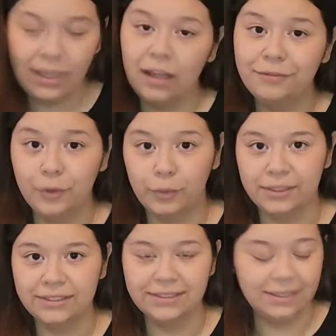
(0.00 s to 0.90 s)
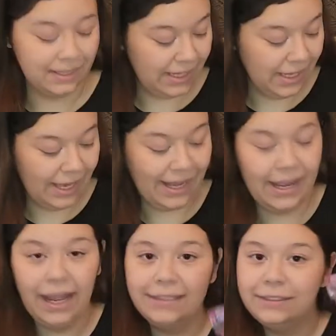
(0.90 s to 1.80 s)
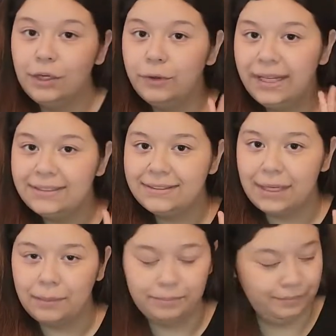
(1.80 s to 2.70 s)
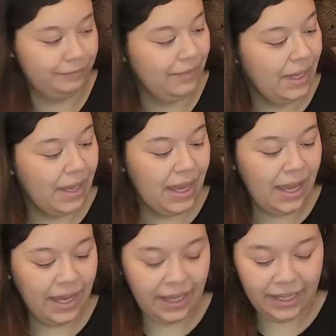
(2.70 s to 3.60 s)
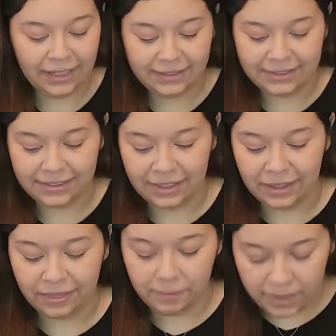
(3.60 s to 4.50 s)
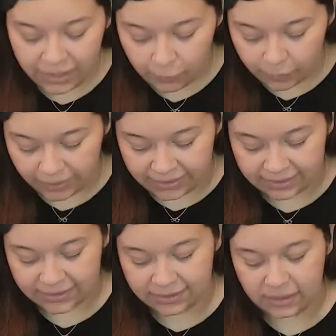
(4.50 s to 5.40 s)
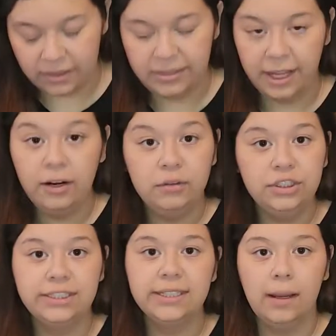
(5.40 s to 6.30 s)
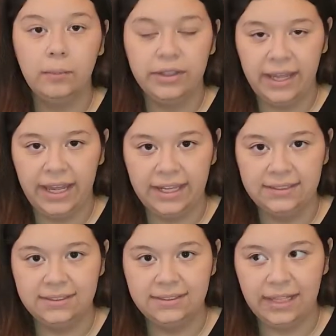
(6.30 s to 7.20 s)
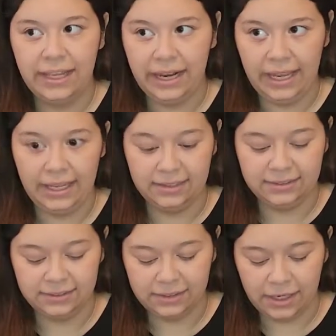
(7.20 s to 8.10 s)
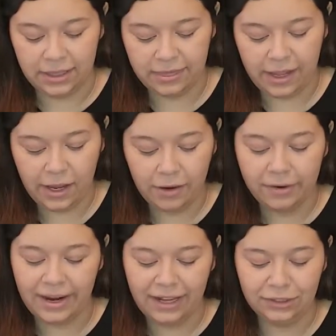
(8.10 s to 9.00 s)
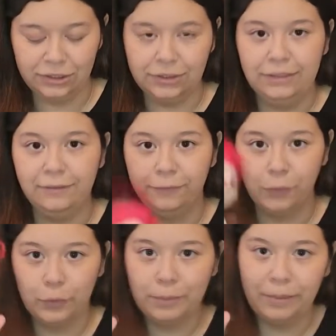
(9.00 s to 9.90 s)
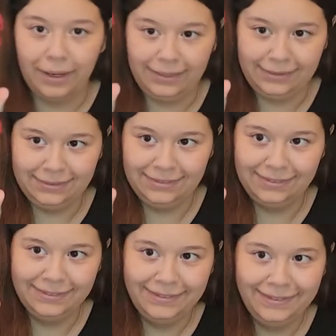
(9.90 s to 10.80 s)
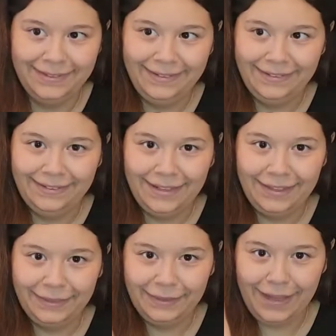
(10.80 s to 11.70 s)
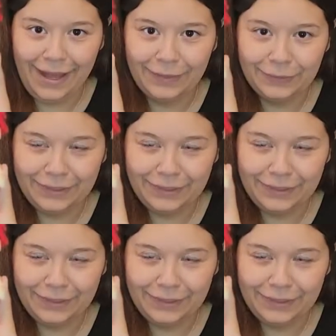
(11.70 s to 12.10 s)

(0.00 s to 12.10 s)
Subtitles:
of course I had to go get some, and the mini ones, they don't just come with heads and hands, they are actually full bodies. Look how